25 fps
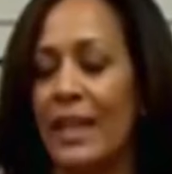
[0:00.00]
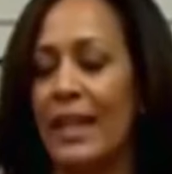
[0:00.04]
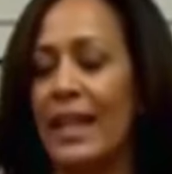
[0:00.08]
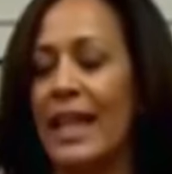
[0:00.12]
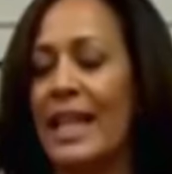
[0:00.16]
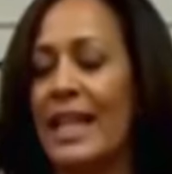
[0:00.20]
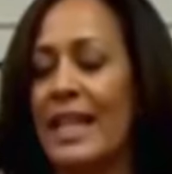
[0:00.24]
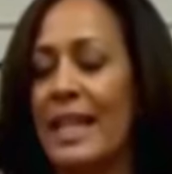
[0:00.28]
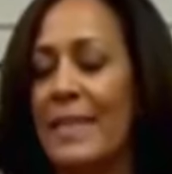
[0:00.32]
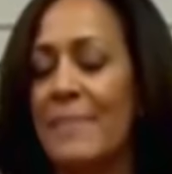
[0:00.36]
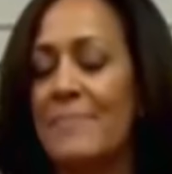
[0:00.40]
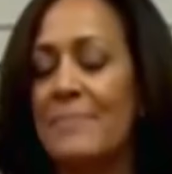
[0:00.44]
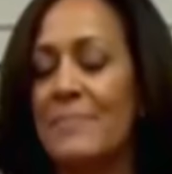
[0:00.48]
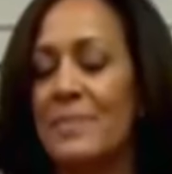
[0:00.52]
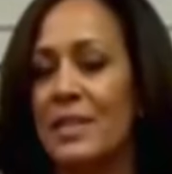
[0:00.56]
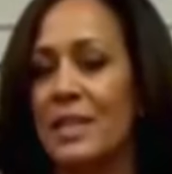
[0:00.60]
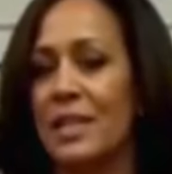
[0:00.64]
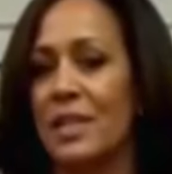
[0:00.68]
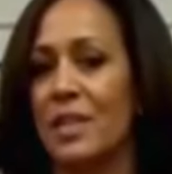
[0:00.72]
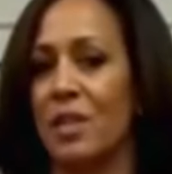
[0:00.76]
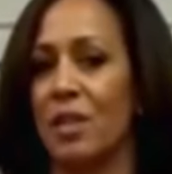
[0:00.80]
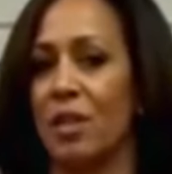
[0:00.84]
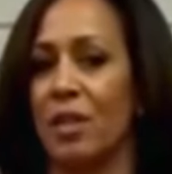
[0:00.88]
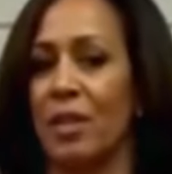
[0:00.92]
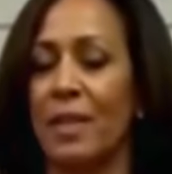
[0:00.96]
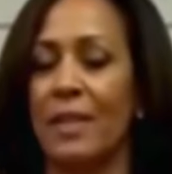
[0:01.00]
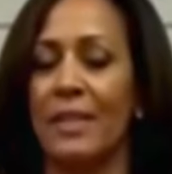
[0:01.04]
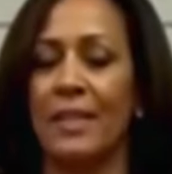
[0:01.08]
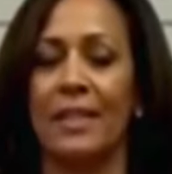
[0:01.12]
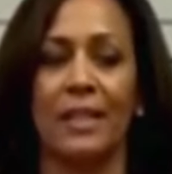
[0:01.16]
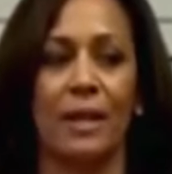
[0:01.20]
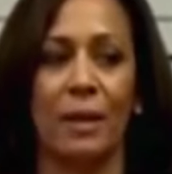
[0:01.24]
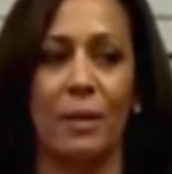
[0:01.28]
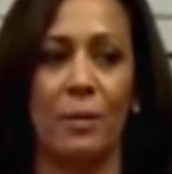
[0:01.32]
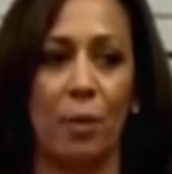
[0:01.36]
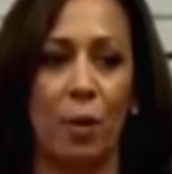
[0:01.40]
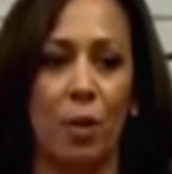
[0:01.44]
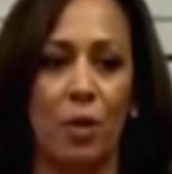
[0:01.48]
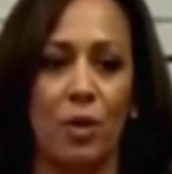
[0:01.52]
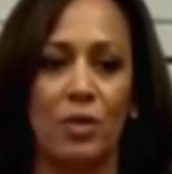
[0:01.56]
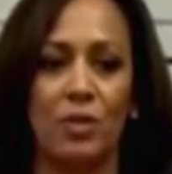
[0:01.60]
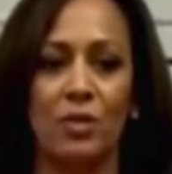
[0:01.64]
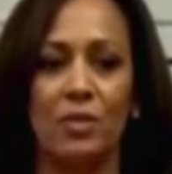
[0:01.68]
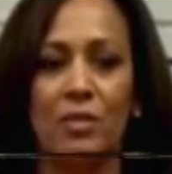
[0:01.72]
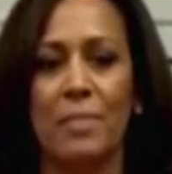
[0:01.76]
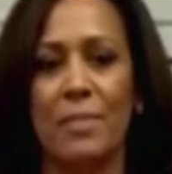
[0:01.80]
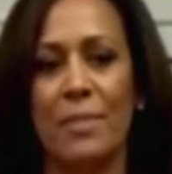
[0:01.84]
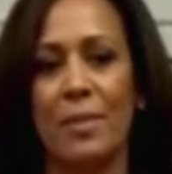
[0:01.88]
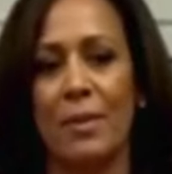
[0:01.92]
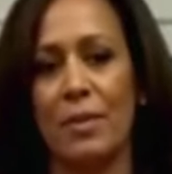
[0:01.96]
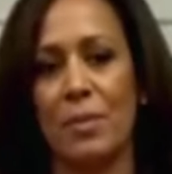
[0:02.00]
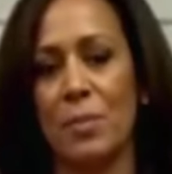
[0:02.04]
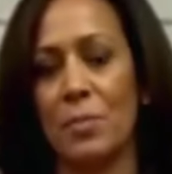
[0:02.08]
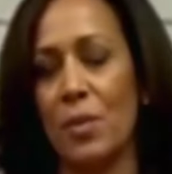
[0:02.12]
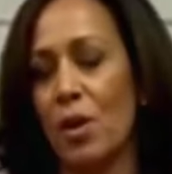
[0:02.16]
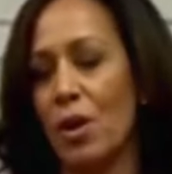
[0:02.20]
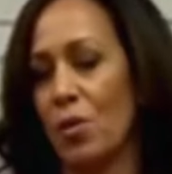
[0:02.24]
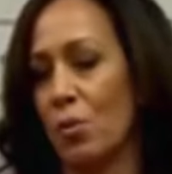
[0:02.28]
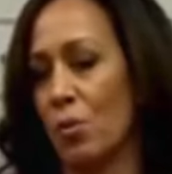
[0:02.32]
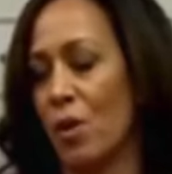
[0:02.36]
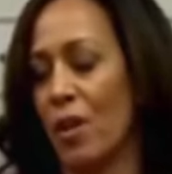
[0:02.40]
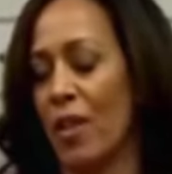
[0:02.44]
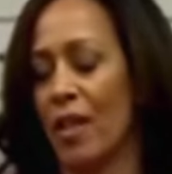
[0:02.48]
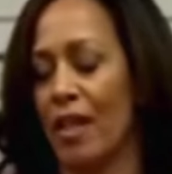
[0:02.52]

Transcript: and especially with agentic frameworks, it will